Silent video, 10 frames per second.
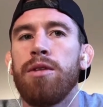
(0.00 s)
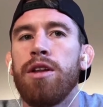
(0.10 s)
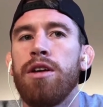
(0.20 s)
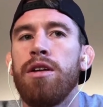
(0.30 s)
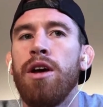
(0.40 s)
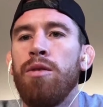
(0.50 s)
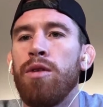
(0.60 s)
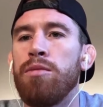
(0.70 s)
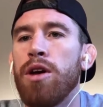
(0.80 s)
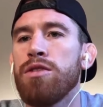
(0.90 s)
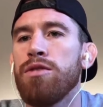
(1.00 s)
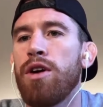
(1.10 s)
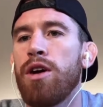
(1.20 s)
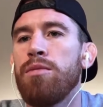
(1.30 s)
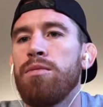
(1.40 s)
And then when Muscle
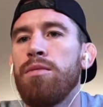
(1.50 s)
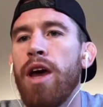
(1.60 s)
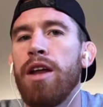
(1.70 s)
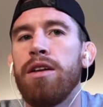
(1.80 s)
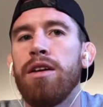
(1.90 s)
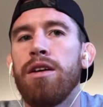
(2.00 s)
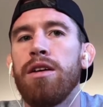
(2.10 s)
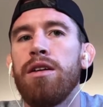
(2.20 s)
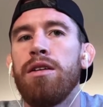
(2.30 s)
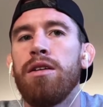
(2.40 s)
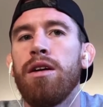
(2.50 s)
Farm ended,